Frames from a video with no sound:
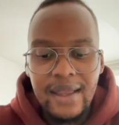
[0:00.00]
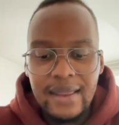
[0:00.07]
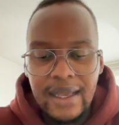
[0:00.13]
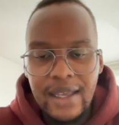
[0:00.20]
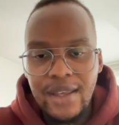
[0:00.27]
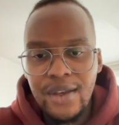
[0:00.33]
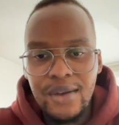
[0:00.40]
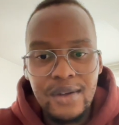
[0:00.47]

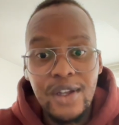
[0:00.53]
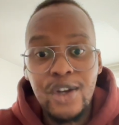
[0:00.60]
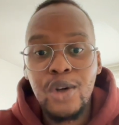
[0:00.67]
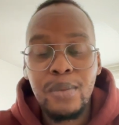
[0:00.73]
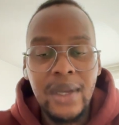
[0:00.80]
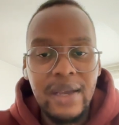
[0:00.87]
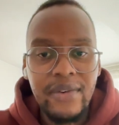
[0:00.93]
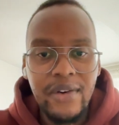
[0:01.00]
Thank you, and
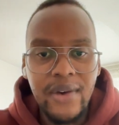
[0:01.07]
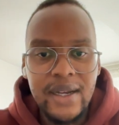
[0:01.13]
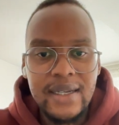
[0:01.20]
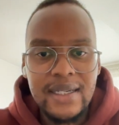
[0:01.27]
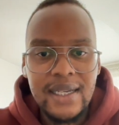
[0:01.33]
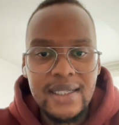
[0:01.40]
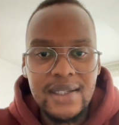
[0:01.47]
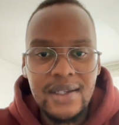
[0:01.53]
hope you have a
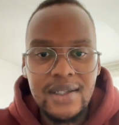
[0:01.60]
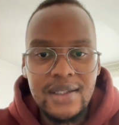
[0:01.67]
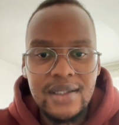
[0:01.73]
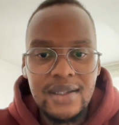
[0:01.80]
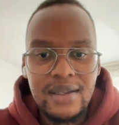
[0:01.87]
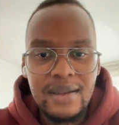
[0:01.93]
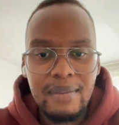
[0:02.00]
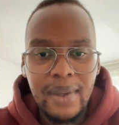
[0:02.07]
great day,
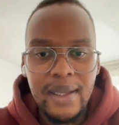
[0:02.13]
church.